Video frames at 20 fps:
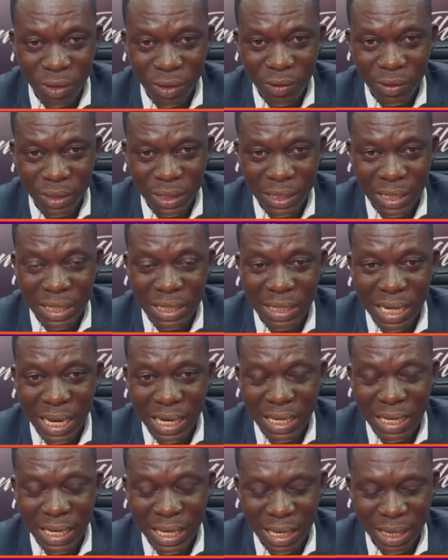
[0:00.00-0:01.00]
since
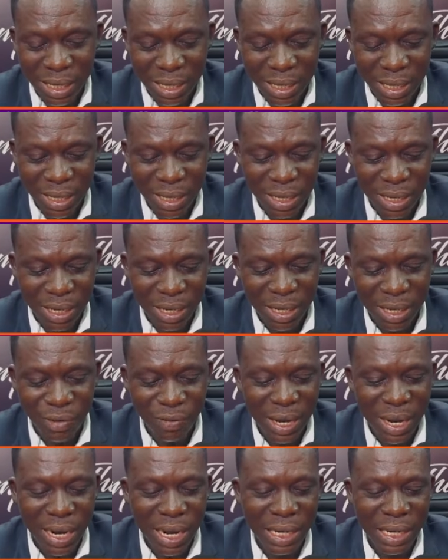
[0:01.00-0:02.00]
that day, he
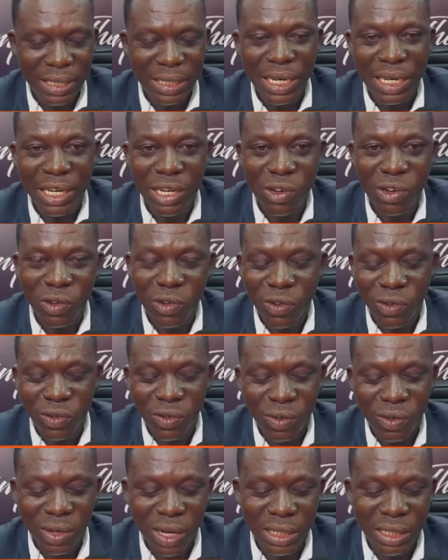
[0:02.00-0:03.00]
realized that no,
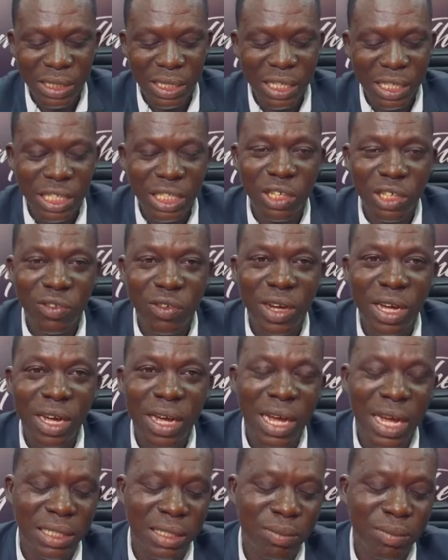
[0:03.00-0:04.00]
Attorney General
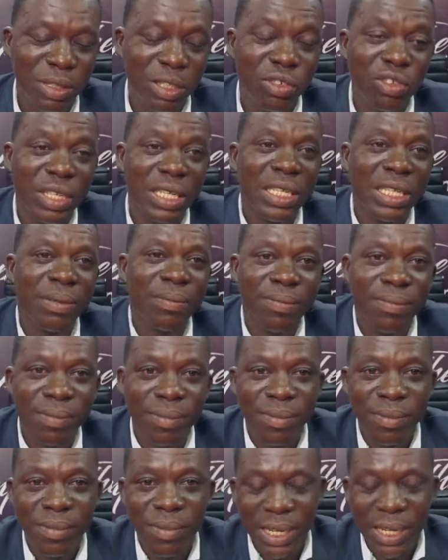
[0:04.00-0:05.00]
has betrayed him.
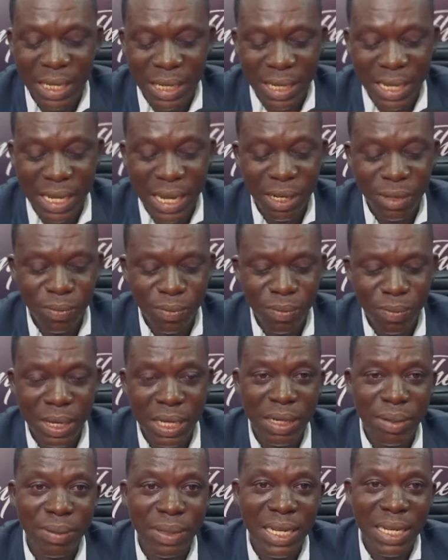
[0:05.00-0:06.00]
And that
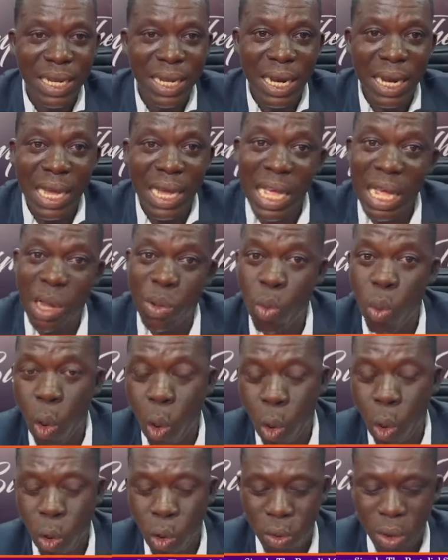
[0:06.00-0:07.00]
made him declare a
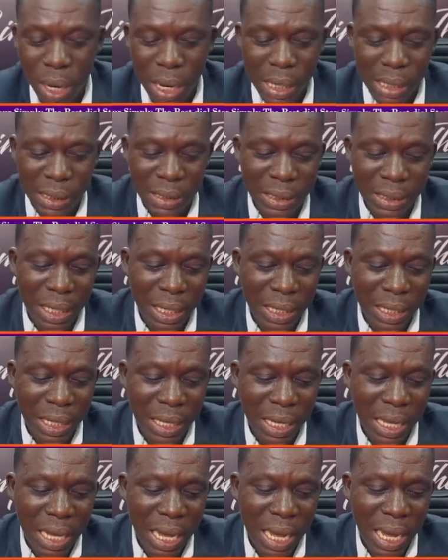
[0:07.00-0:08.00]
war. And he said that
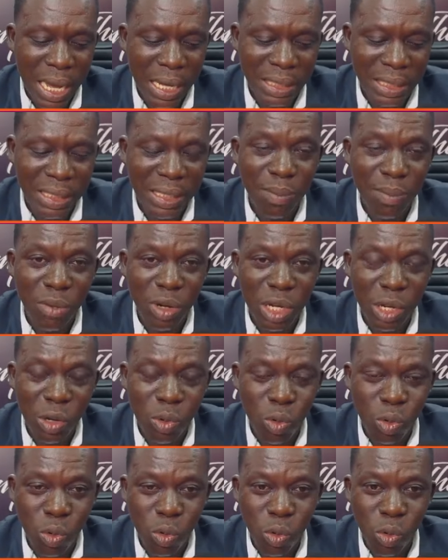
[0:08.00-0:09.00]
as somebody
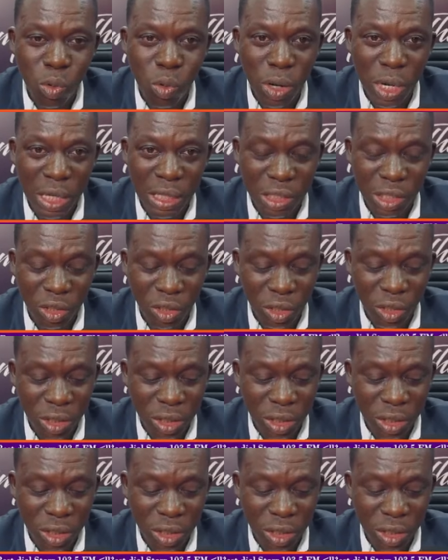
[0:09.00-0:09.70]
who is not,